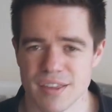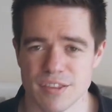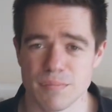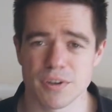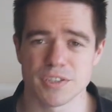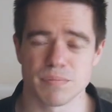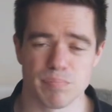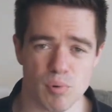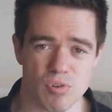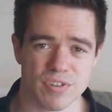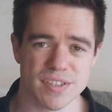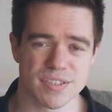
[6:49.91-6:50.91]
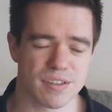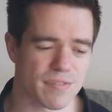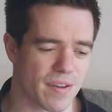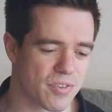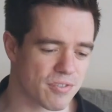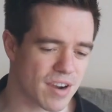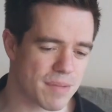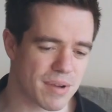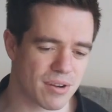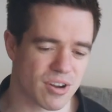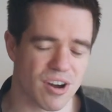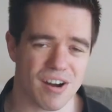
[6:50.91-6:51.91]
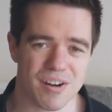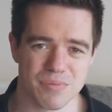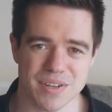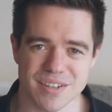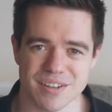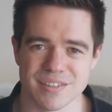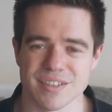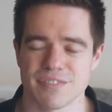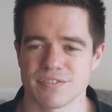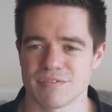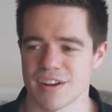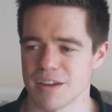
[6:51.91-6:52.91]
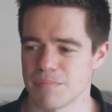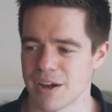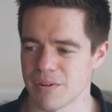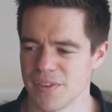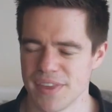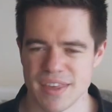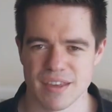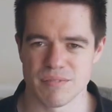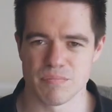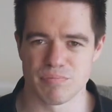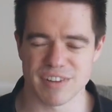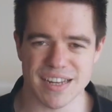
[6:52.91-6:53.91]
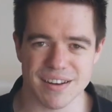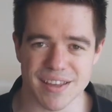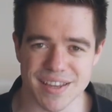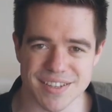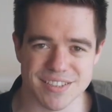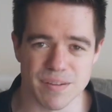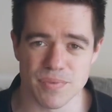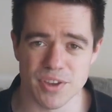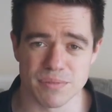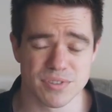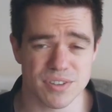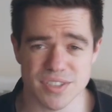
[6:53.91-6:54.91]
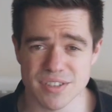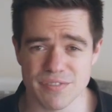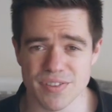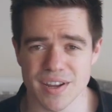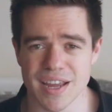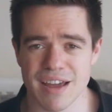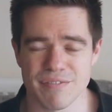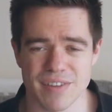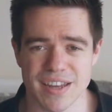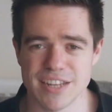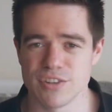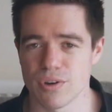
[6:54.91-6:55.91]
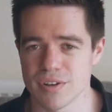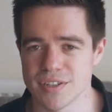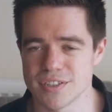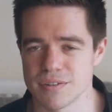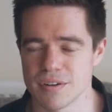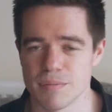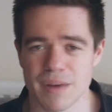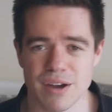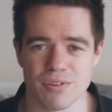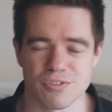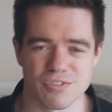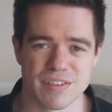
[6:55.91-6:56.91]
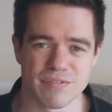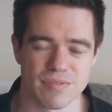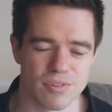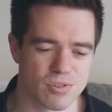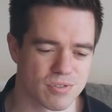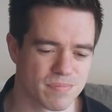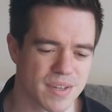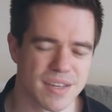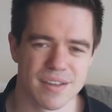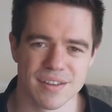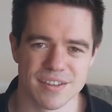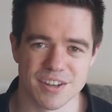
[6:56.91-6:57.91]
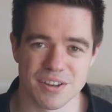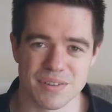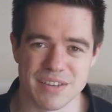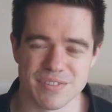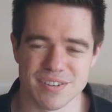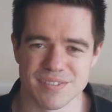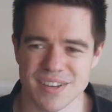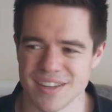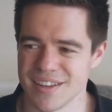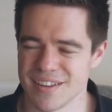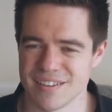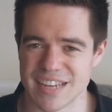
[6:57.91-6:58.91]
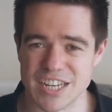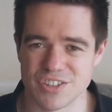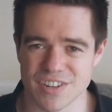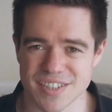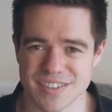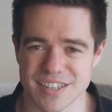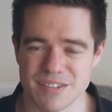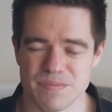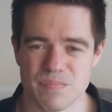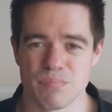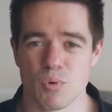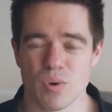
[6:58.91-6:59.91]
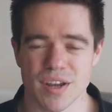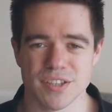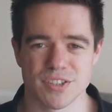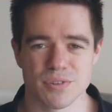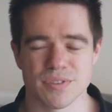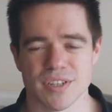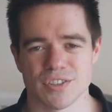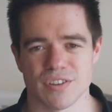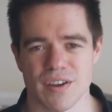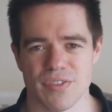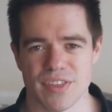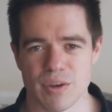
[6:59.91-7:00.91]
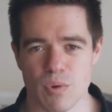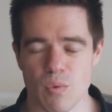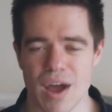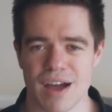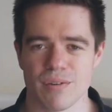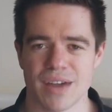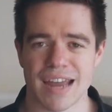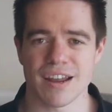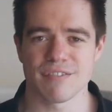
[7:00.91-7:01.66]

the most boring stuff. I have to write about car windows, I have to write about bricklaying sometimes, not stuff that I have any knowledge about or, in, or you know, even interest in. But what I do is I try and think, well, how can